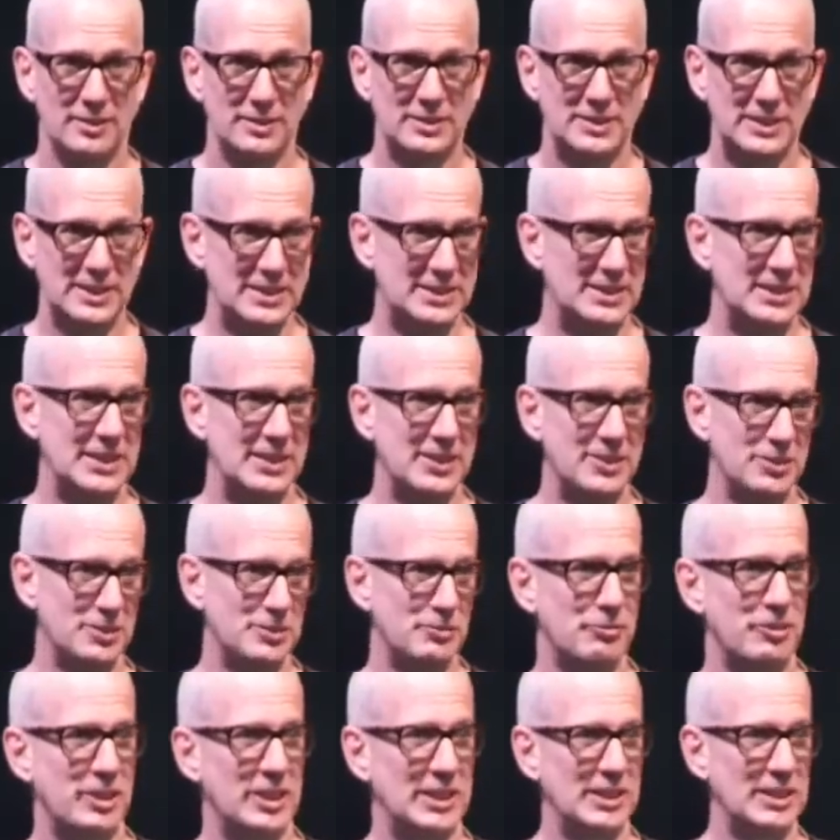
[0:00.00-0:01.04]
Disney, those
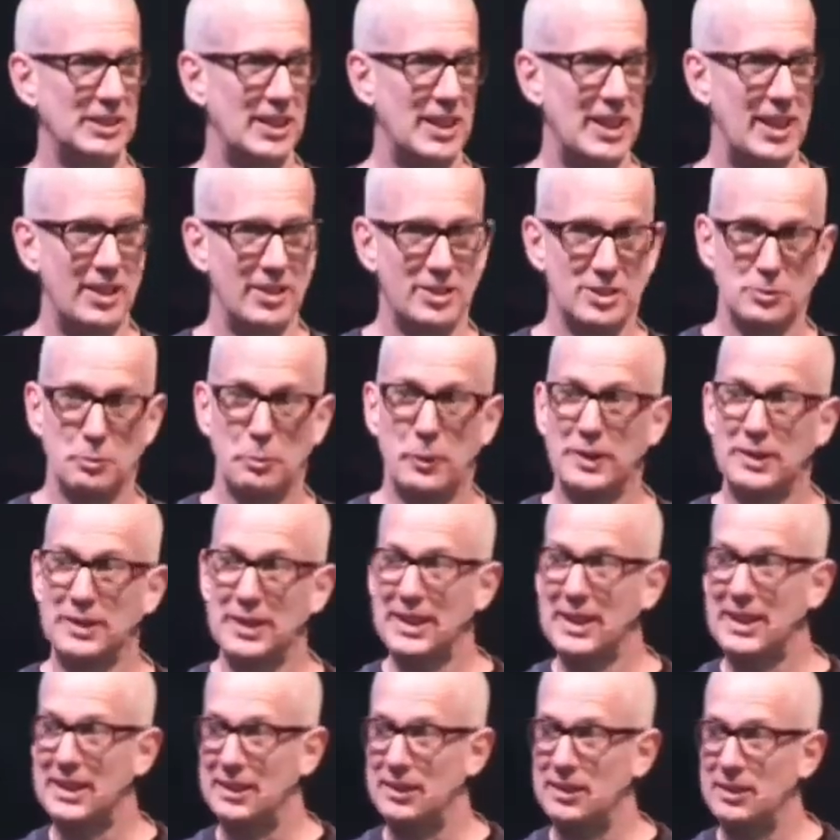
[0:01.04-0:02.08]
freaking liars. But
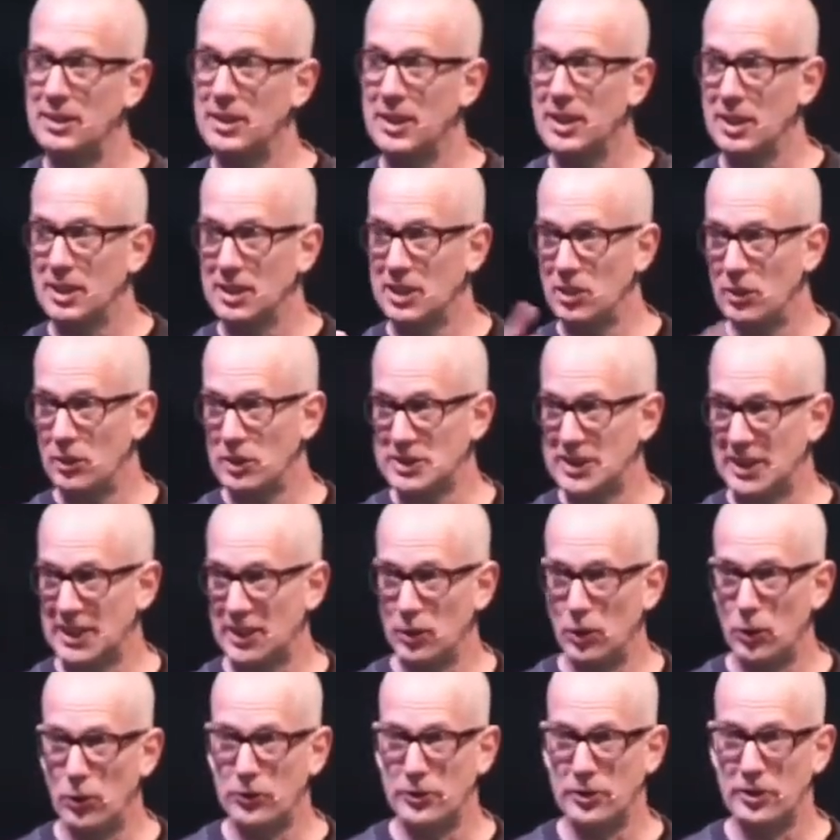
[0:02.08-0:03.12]
then, as I get
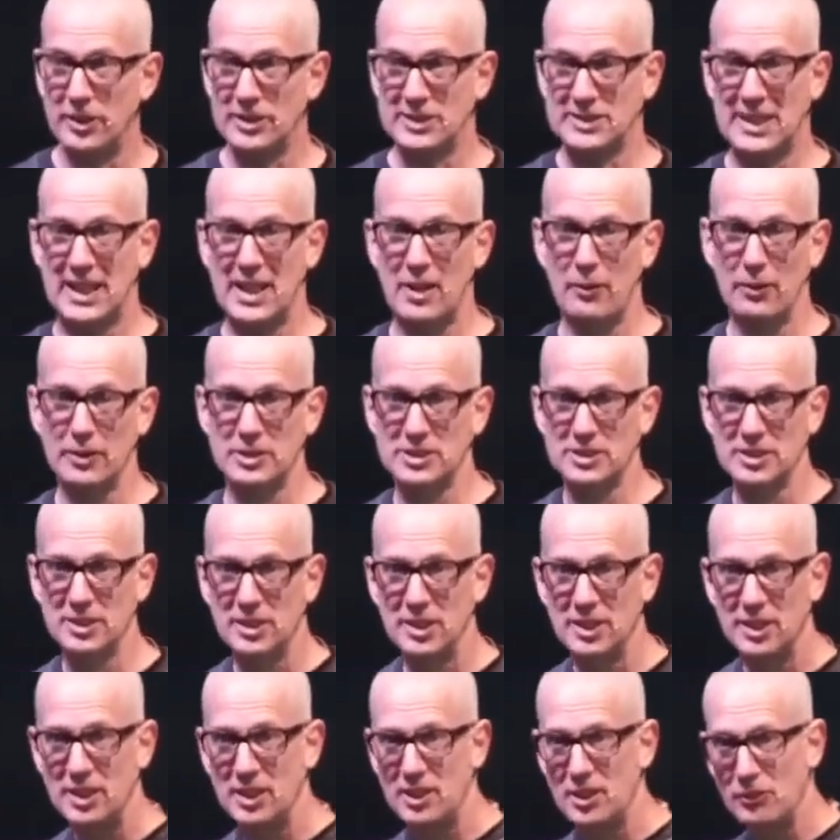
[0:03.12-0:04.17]
older, it's,
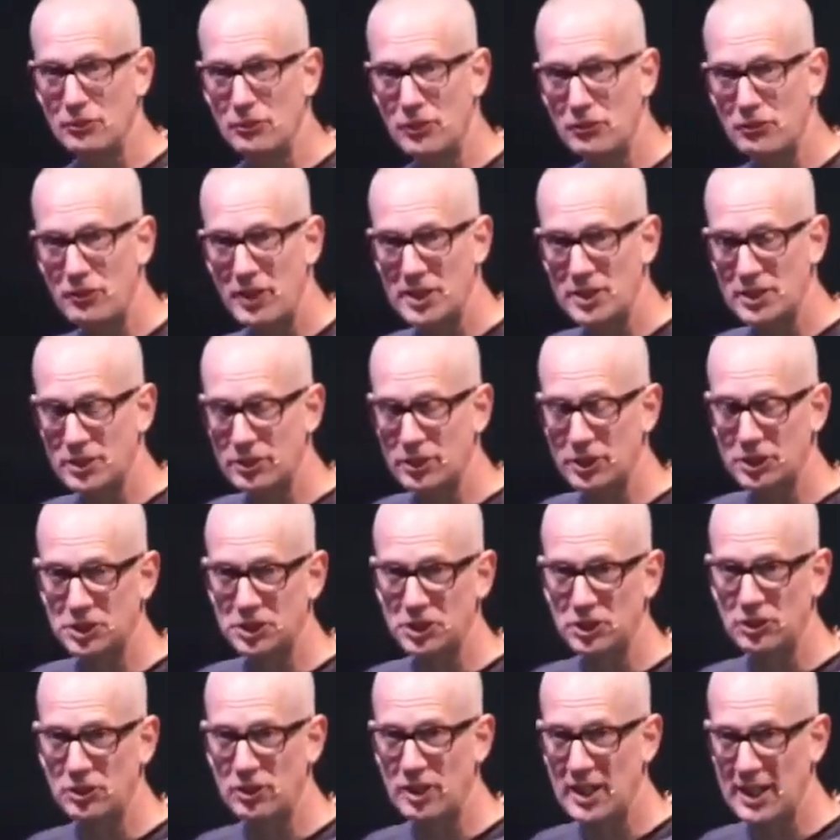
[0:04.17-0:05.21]
if you find your
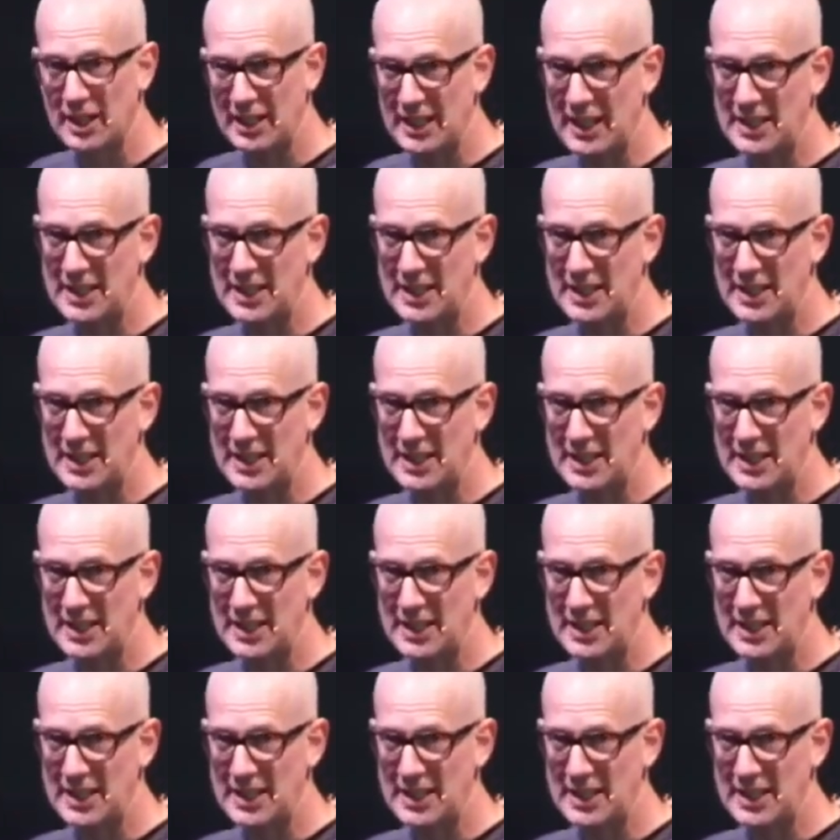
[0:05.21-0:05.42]
Christian Grey and